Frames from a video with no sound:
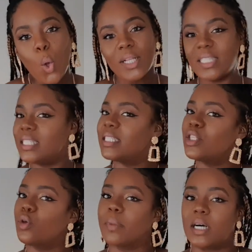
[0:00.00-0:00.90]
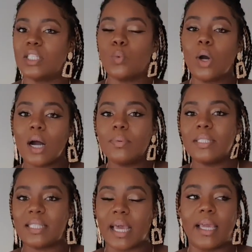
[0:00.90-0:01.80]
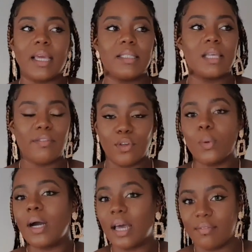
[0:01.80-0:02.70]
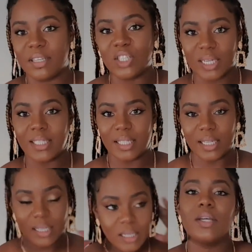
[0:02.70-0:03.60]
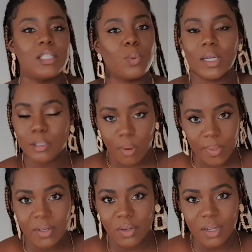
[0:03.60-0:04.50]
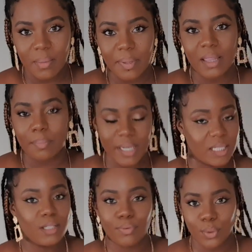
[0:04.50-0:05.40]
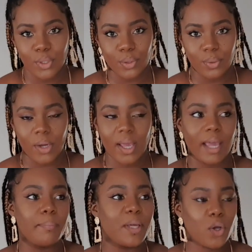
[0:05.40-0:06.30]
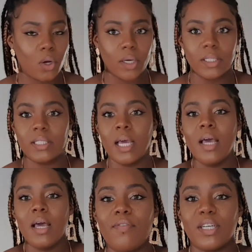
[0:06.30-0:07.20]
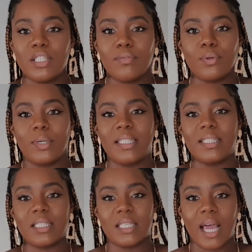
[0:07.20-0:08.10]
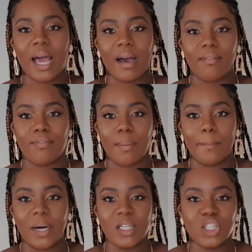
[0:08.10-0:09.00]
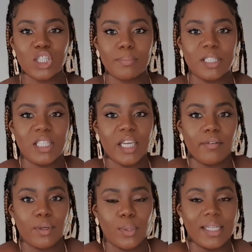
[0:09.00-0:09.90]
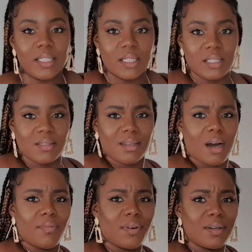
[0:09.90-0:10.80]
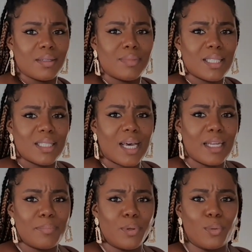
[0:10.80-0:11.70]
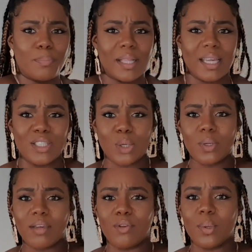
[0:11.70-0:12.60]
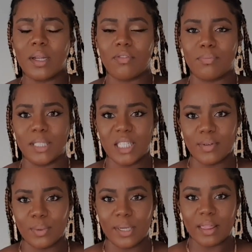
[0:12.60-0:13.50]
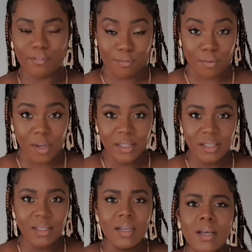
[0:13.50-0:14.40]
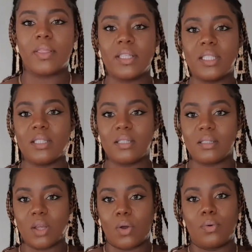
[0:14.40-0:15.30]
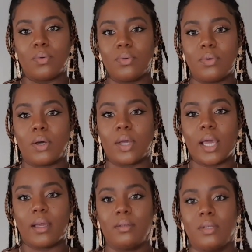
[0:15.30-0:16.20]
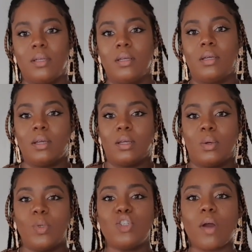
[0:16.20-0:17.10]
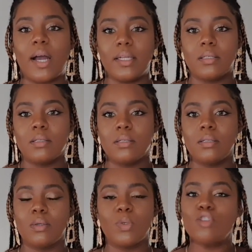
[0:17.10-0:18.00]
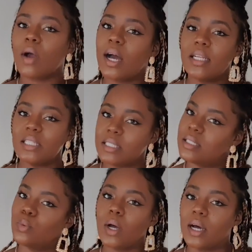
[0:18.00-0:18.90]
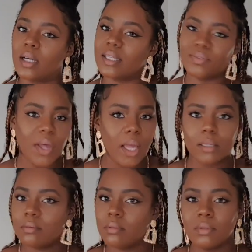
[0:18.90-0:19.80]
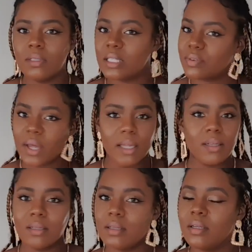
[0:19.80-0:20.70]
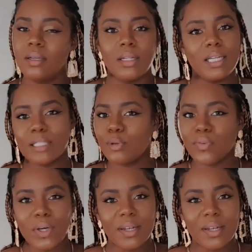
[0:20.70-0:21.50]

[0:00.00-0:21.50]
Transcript: This is too much. What I would say is if you are heavy chested, this one's probably not going to be the best for you, okay? Because first of all, it doesn't have much material. It does cover the side boob, but they don't give you enough material in the front. This is, no, okay. We tried. We tried, it didn't work. That's fine, that's fine. Let's move